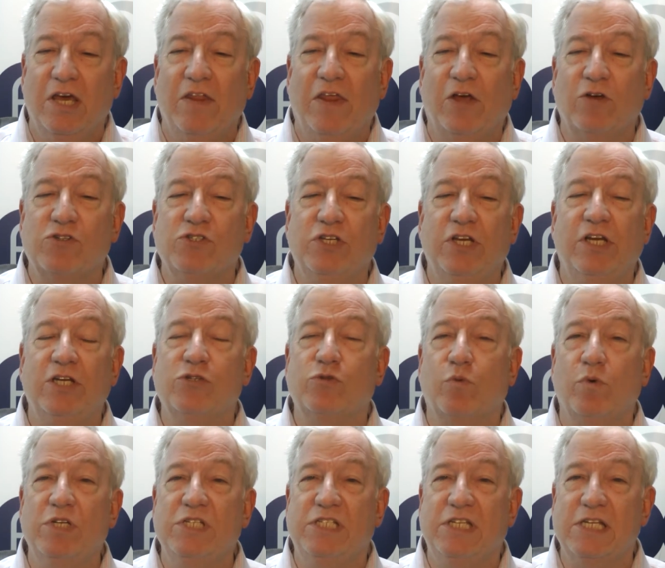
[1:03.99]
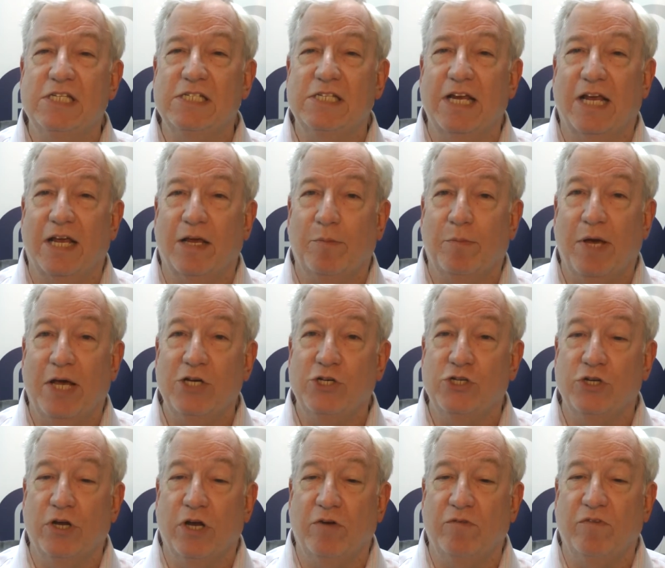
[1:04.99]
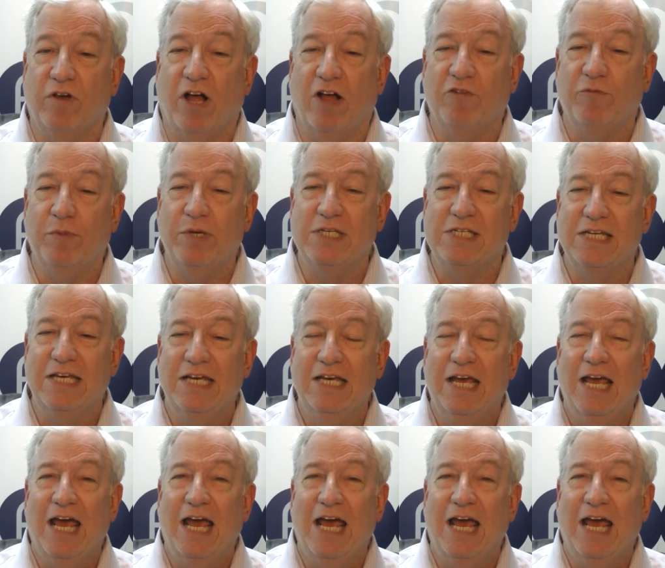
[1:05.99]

They are seen as resisting patient involvement,